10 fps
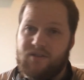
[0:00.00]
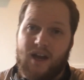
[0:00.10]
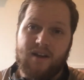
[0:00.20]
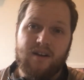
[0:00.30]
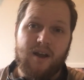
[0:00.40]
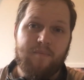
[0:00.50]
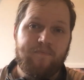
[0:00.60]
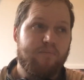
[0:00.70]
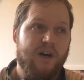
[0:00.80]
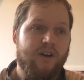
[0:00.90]
stand it.
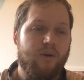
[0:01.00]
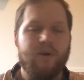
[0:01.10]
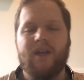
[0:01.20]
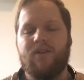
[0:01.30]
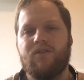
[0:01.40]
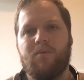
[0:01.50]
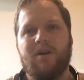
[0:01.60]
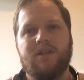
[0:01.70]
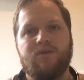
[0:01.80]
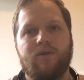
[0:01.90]
But I don't want to get too
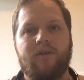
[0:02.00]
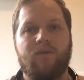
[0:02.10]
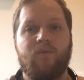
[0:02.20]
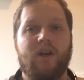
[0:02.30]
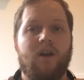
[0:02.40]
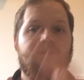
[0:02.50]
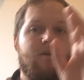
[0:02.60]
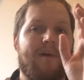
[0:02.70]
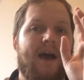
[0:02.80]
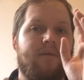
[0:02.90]
much into it because I realise
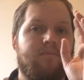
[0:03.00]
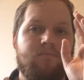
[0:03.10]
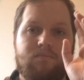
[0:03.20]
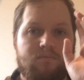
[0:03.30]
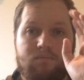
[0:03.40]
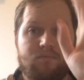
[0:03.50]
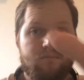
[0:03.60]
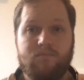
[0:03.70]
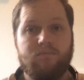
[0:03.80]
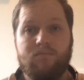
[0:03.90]

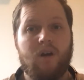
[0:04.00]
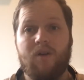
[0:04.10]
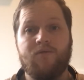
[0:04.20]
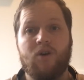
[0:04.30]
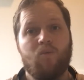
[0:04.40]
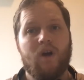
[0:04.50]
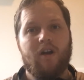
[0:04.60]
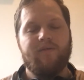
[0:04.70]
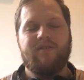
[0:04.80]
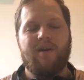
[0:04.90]
I've got well
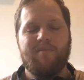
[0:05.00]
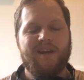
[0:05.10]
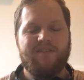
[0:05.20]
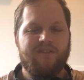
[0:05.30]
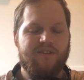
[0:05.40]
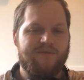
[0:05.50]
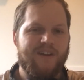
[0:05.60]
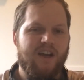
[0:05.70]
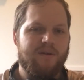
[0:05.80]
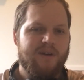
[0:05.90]
over 10 minutes on this
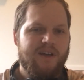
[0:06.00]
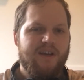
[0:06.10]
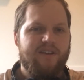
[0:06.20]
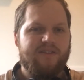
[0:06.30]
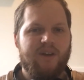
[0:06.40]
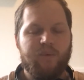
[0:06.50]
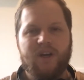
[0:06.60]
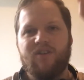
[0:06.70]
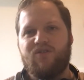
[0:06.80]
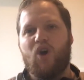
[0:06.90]
video. So we're
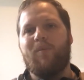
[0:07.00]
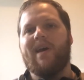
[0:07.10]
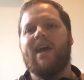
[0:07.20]
going to stop it